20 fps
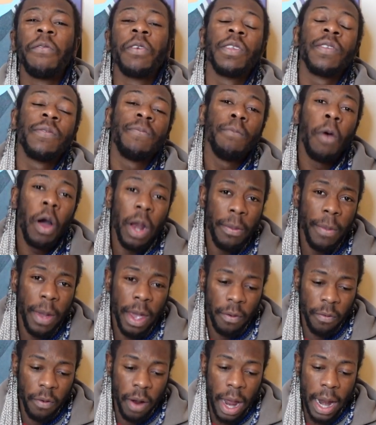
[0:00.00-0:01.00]
with is Molly May,
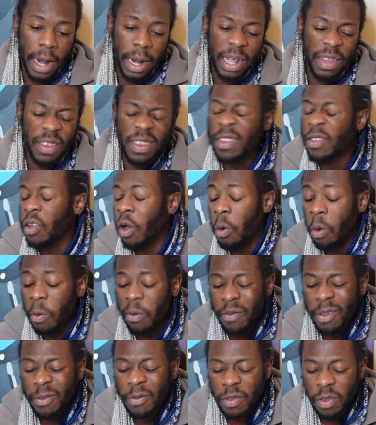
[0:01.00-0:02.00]
right? Let's start with
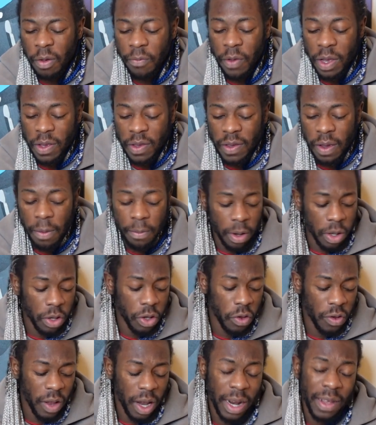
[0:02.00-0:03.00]
even something simple to
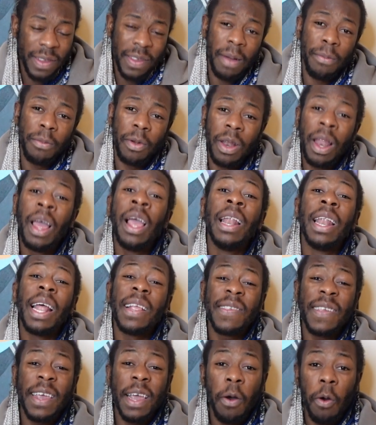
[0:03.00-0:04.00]
use an example. Let's
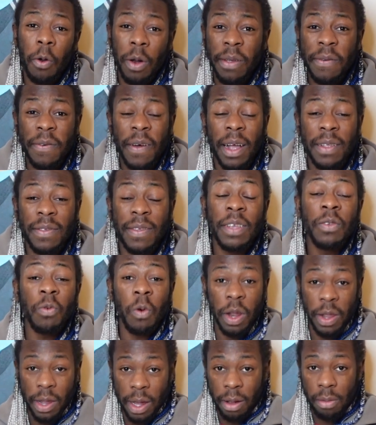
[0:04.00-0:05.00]
say OnlyFans. It's one
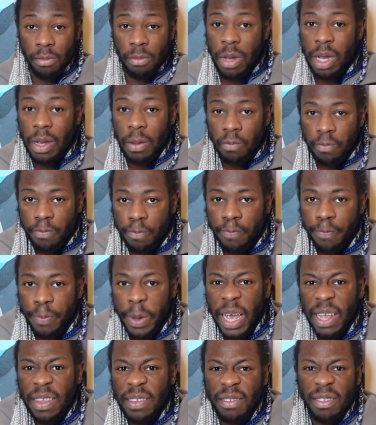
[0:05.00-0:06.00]
of the
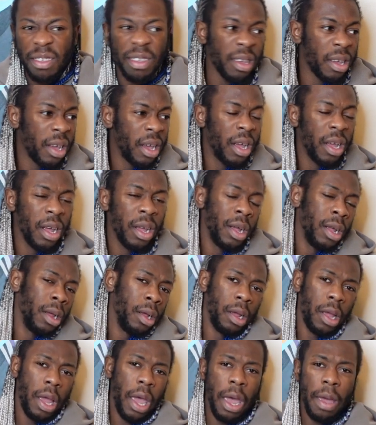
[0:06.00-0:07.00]
best,
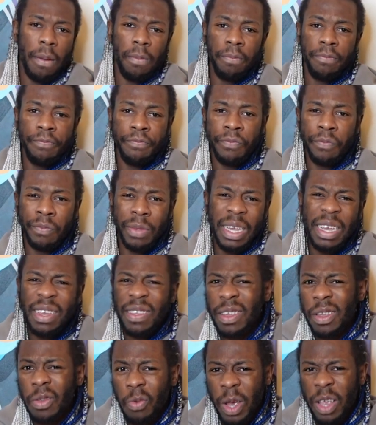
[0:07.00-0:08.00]

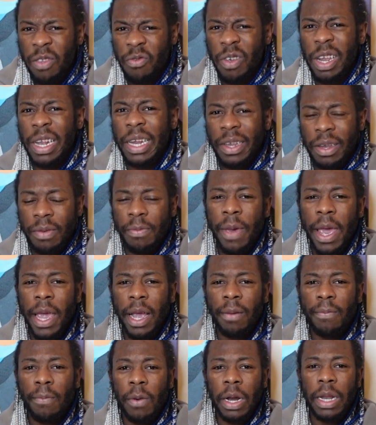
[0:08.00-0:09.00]
easiest ways really to
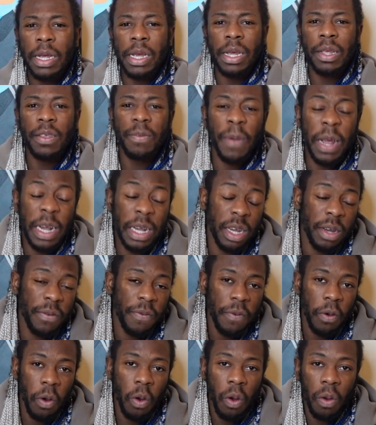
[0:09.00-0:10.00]
make money, especially
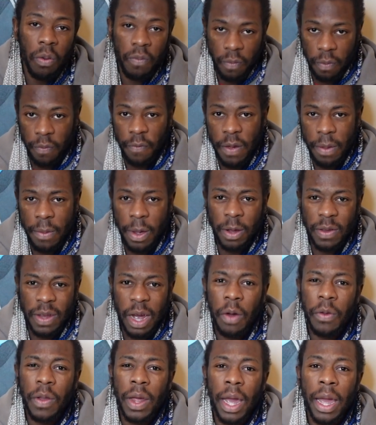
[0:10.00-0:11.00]
for females
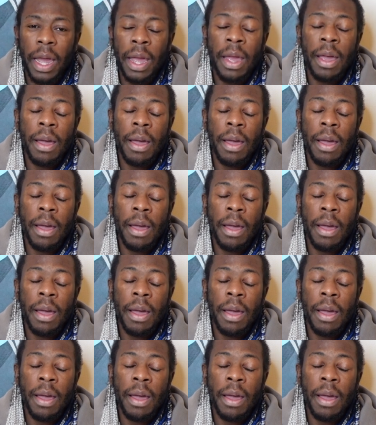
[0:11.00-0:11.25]
out there.